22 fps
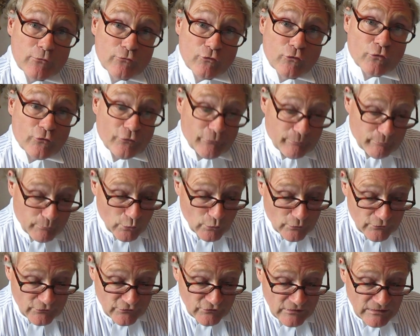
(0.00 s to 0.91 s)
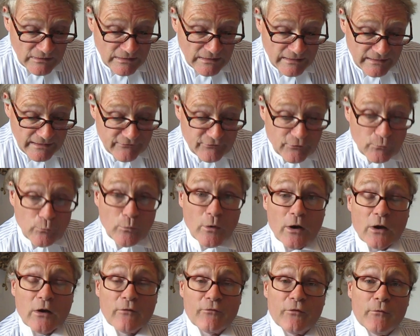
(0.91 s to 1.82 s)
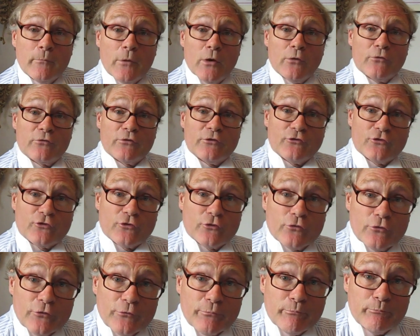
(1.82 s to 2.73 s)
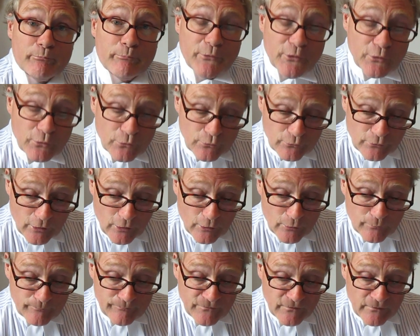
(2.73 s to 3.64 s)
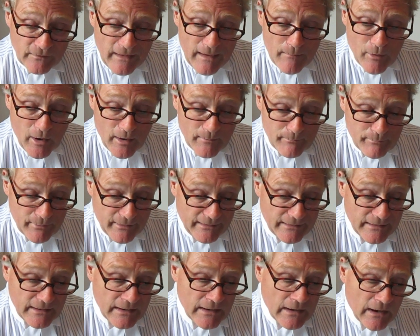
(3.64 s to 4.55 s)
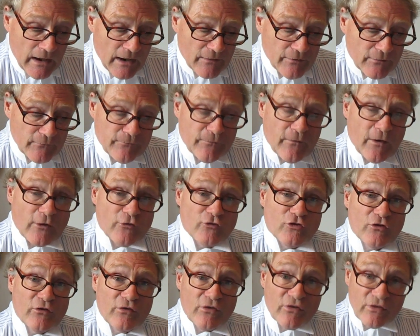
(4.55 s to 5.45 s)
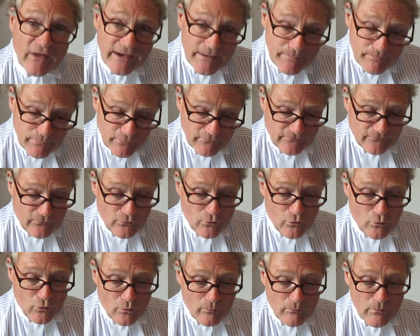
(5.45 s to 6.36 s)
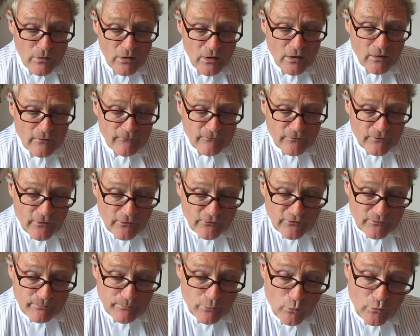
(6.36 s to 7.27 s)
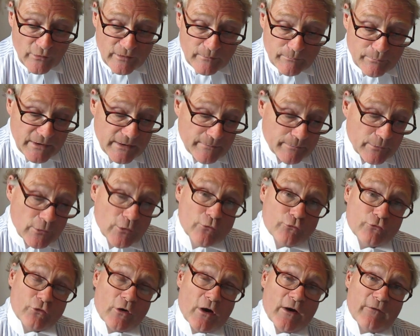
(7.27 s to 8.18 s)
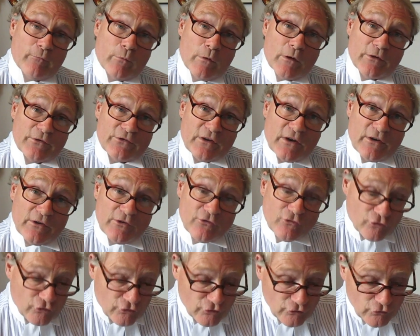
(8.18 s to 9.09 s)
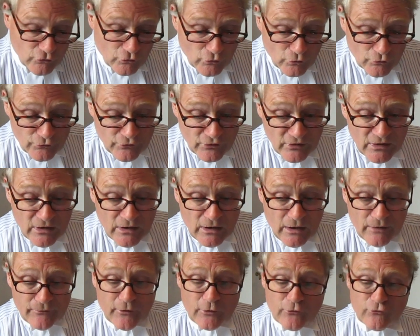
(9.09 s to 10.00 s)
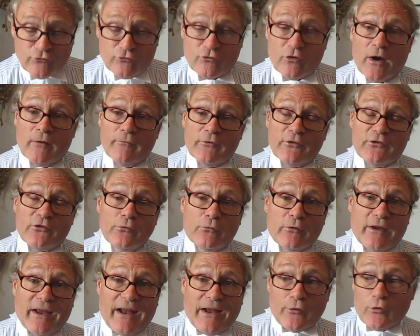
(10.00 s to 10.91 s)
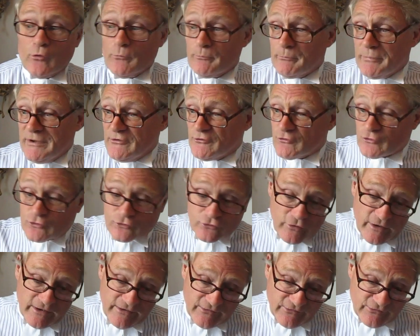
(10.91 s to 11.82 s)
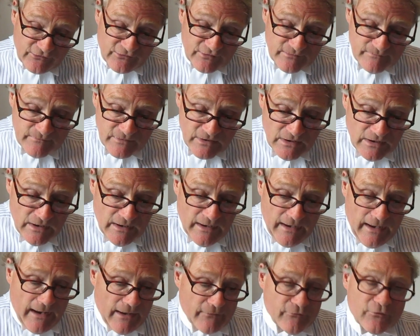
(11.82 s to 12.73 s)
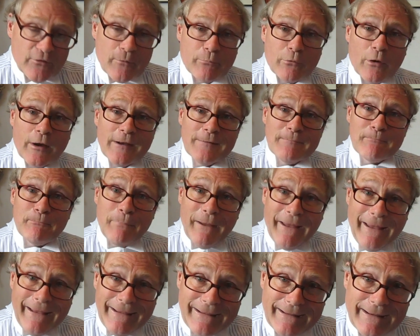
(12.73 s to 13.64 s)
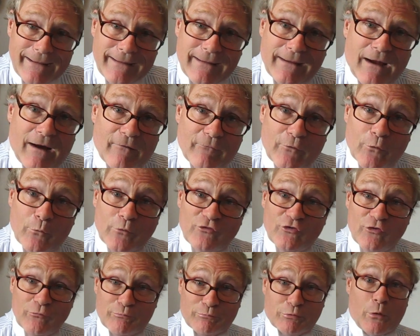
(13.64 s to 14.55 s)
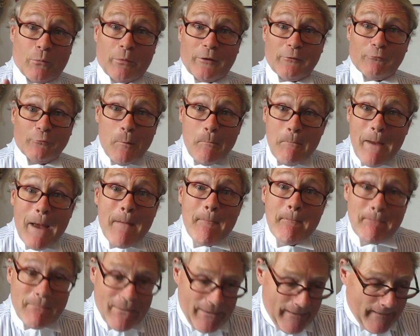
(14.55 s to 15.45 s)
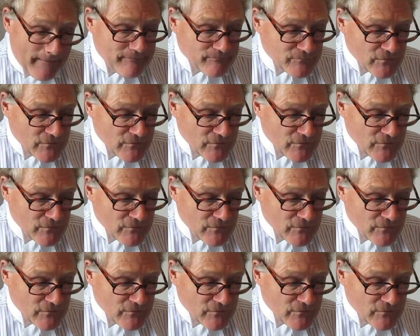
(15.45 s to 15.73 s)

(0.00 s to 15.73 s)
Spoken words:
drawn books is the work of the Motor Insurers Bureau, MIB, and the function they perform for those appalling people who drive whilst uninsured and those drivers who cannot be traced. And the bright pink cover, which you probably remember,